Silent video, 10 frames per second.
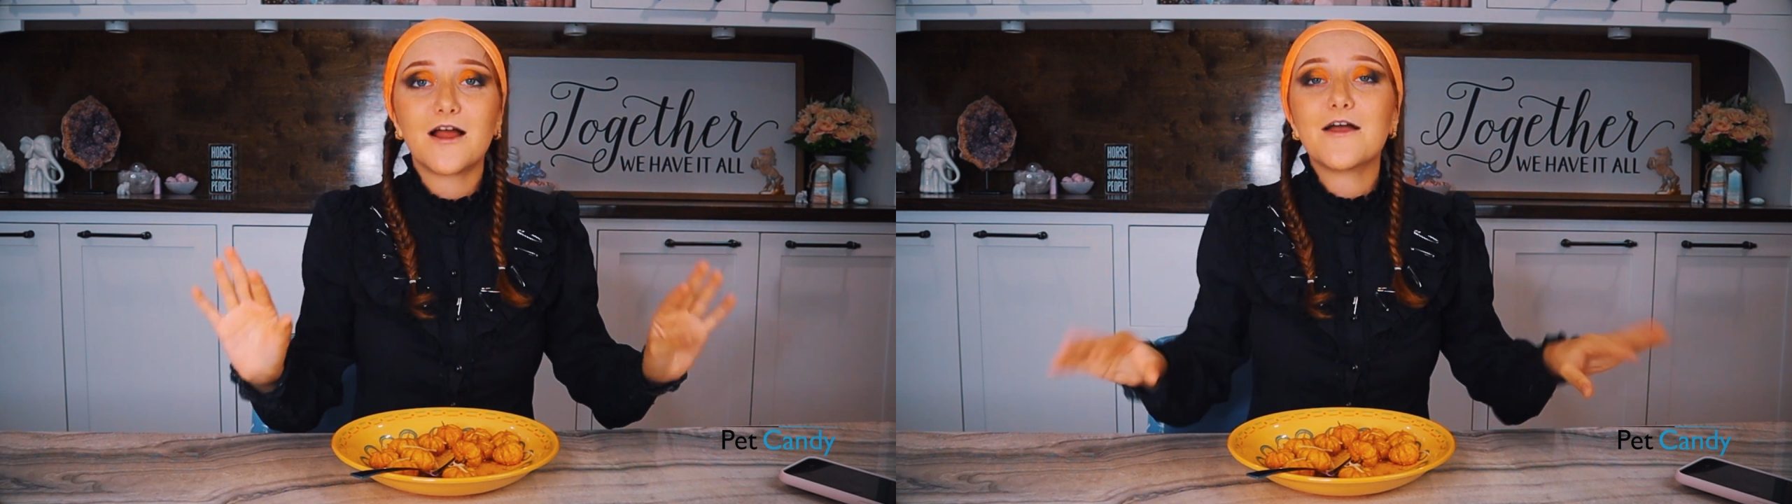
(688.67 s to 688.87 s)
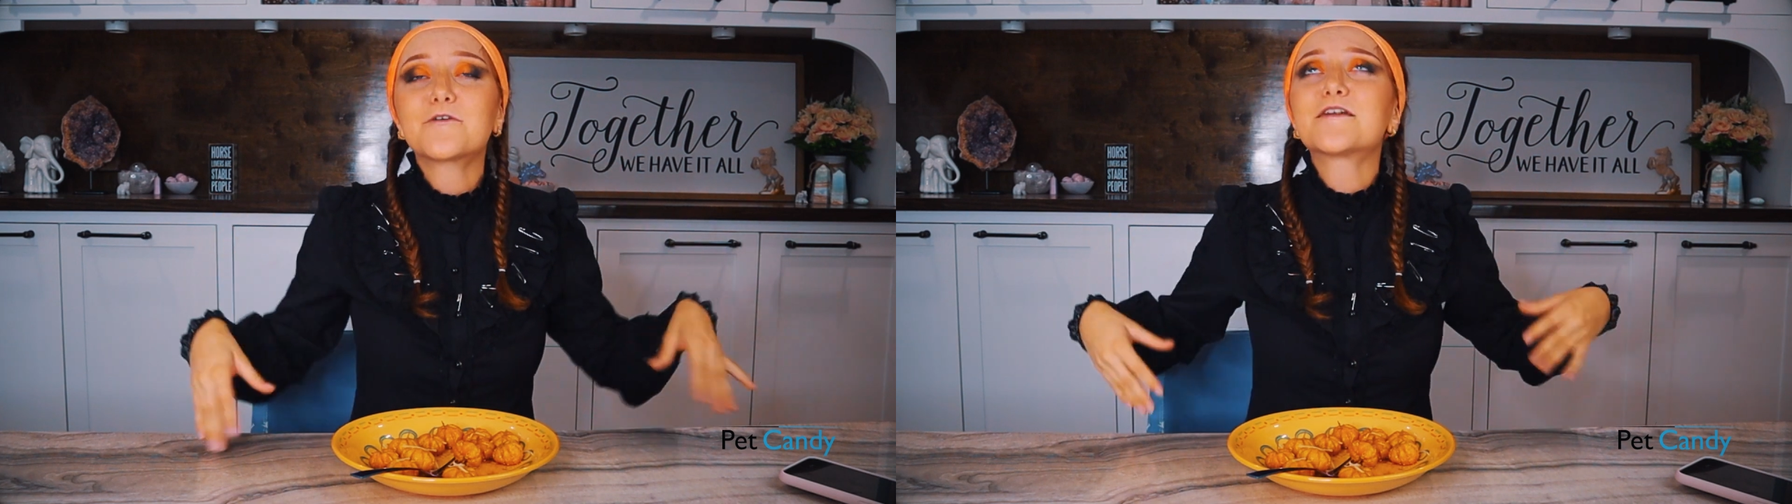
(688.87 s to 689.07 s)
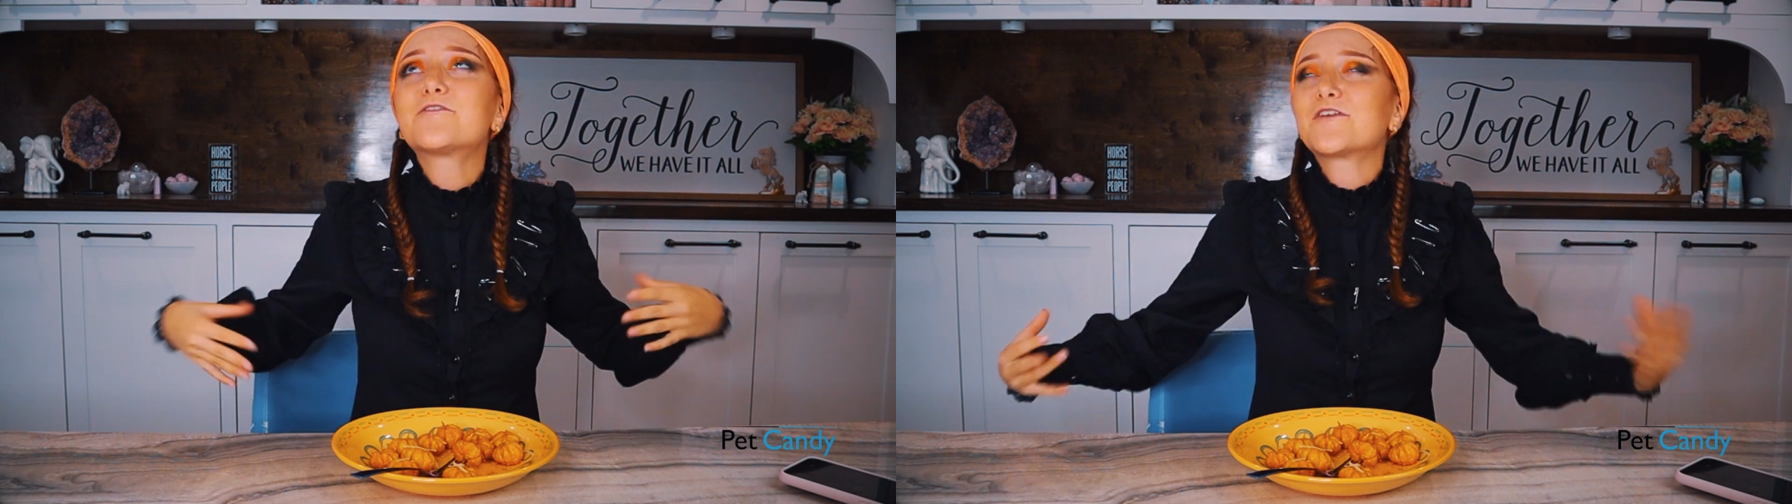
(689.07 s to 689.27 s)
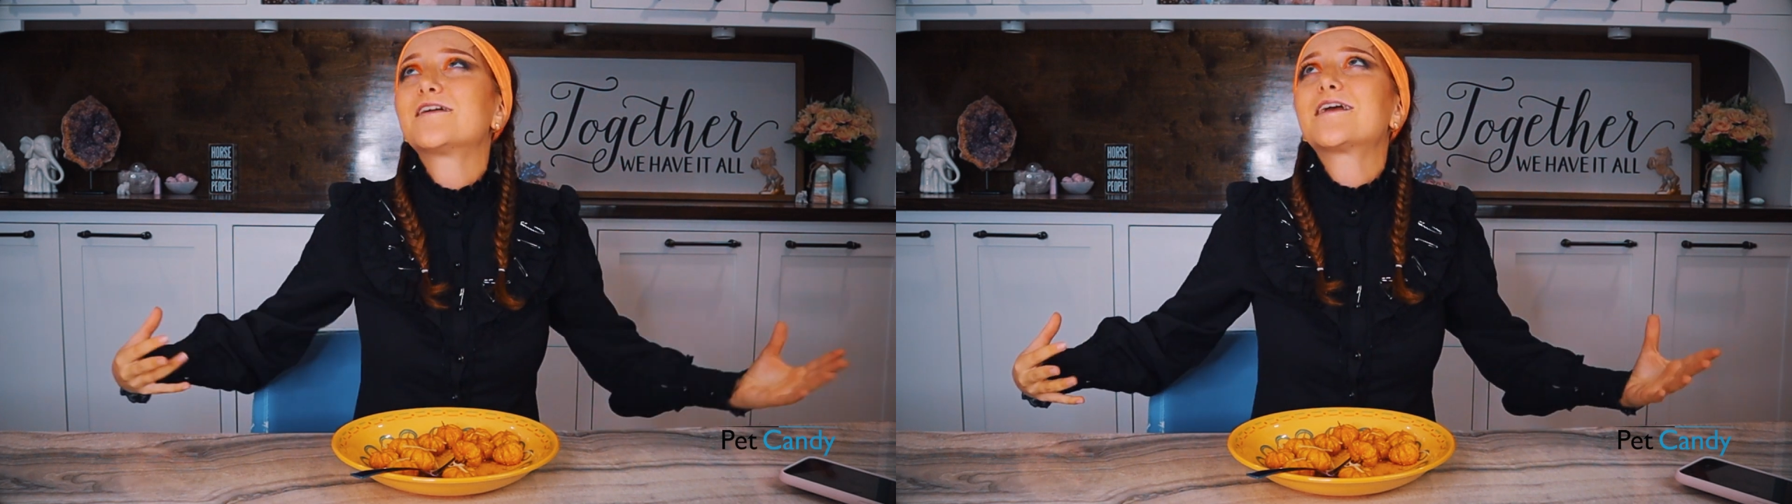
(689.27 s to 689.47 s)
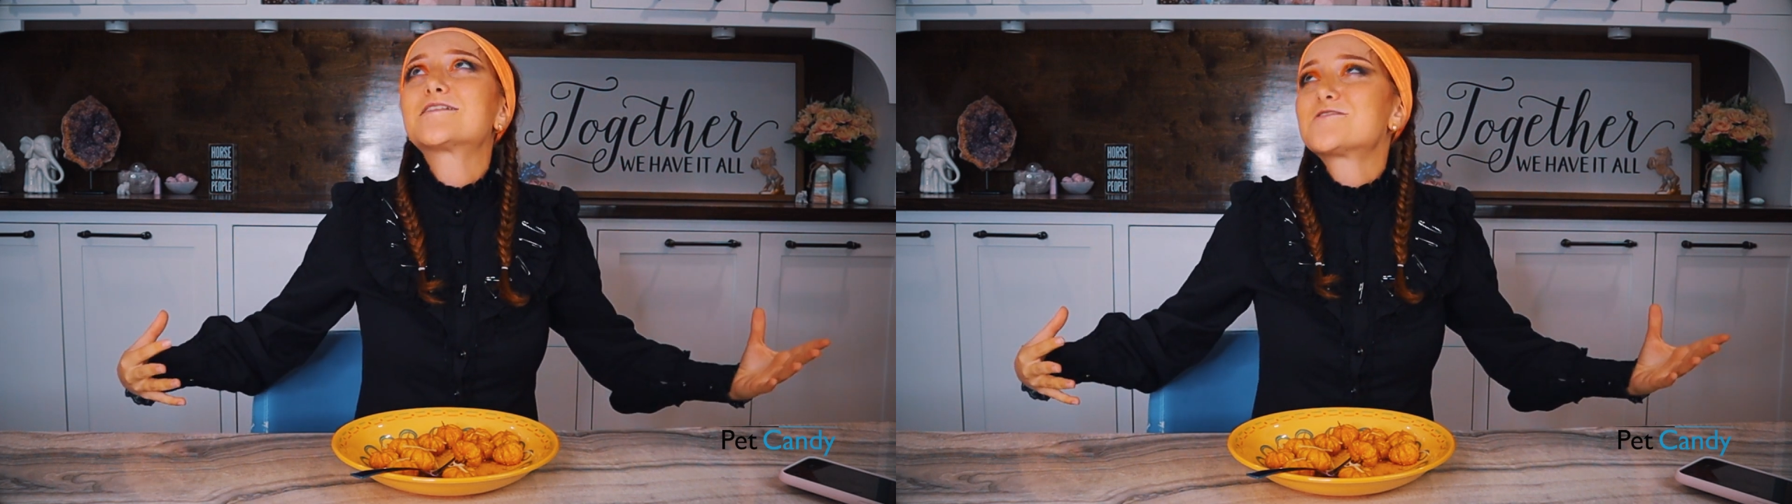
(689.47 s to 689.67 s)
I already feel
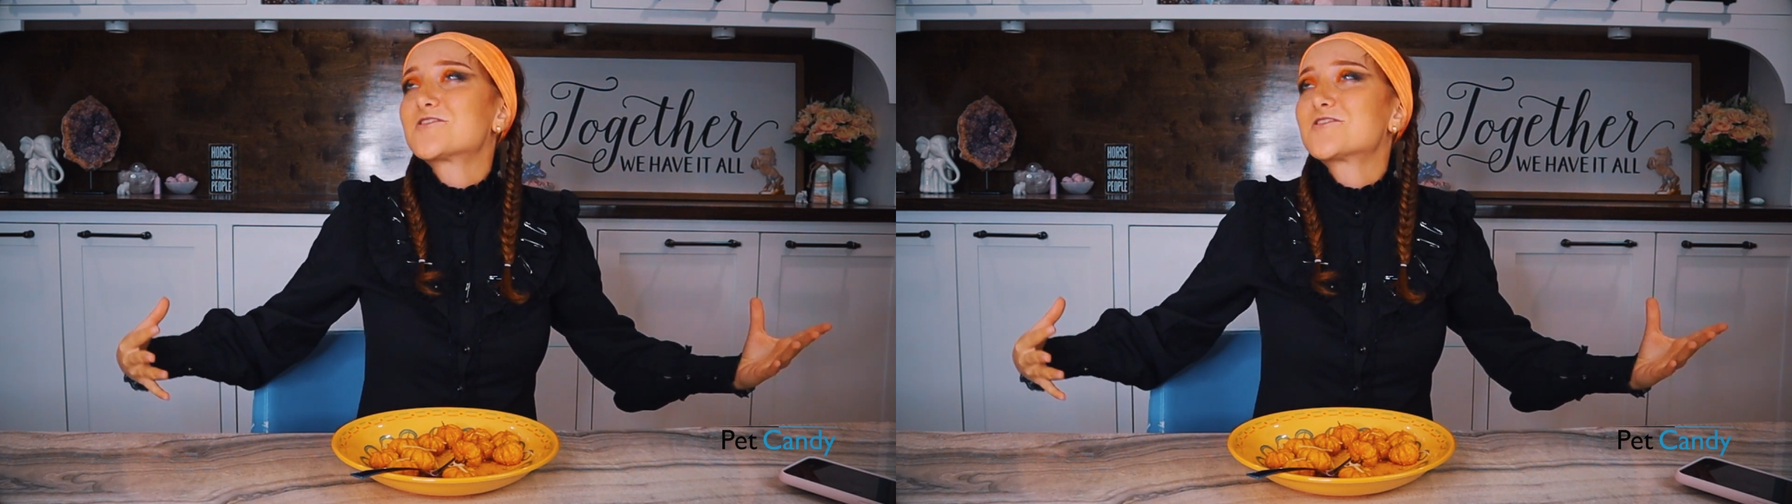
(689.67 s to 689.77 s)
like it's